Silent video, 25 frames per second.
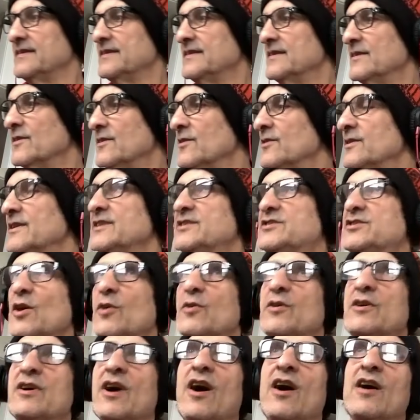early
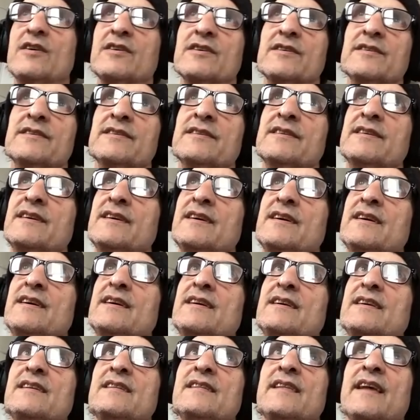Joe Cocker,
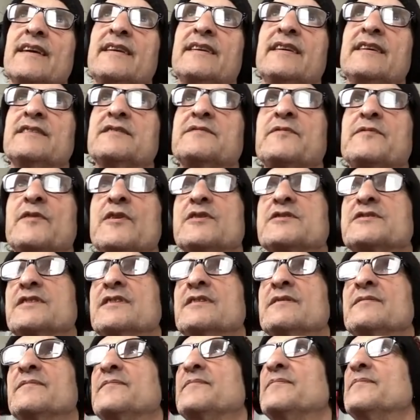like his
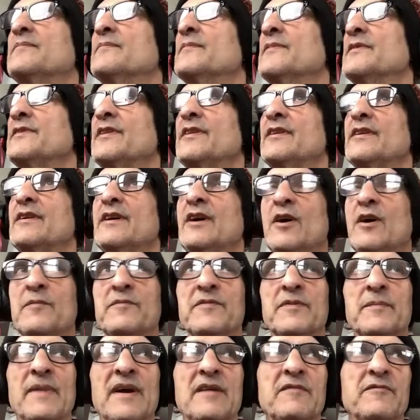version of With a Little Help
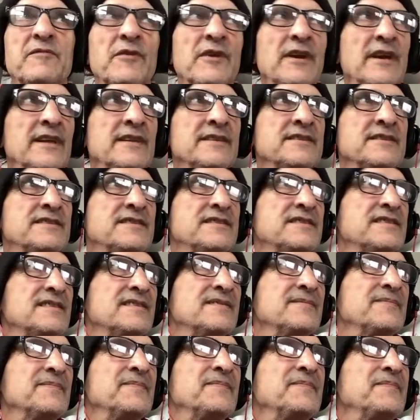from My Friends.
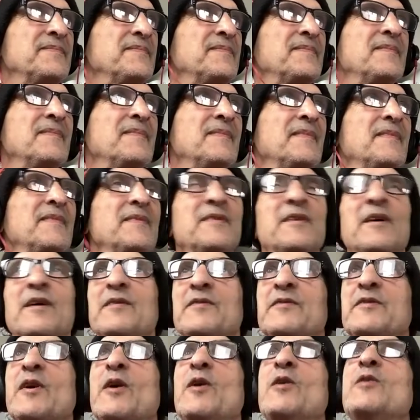
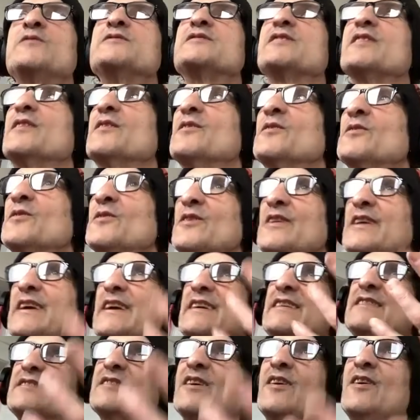Those
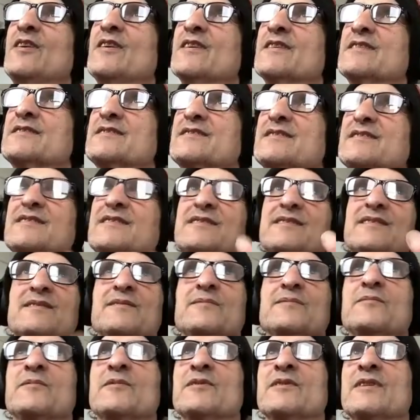early songs
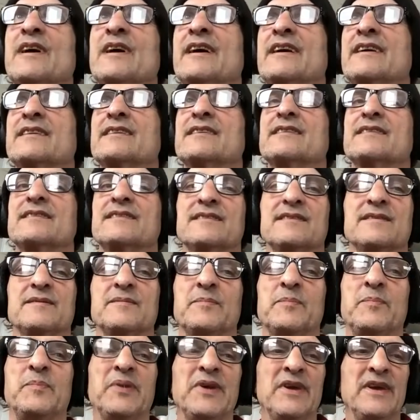were like
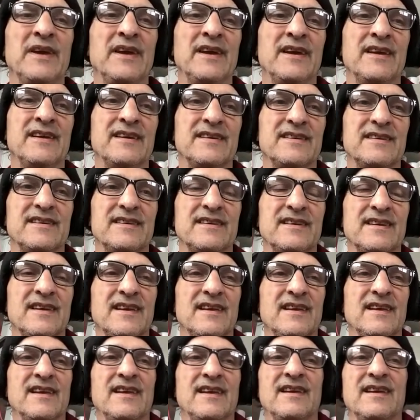big,
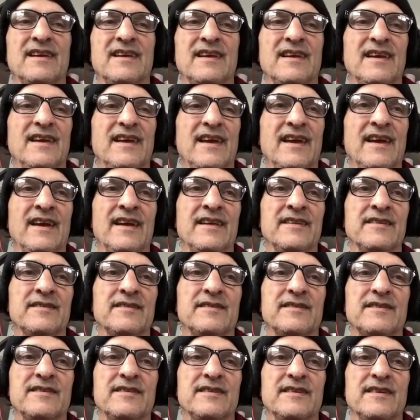and
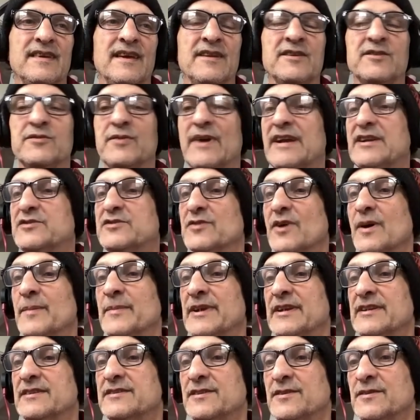great
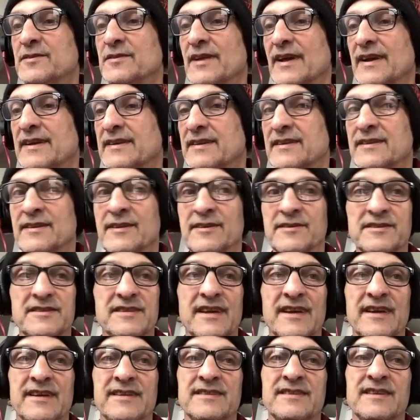drumming too, like in those
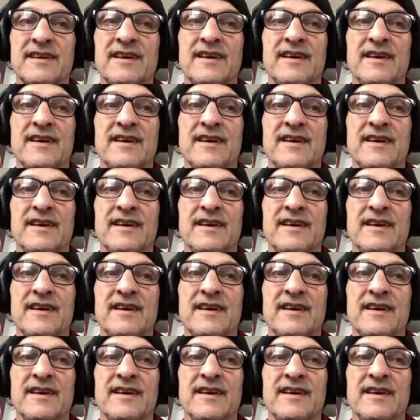days.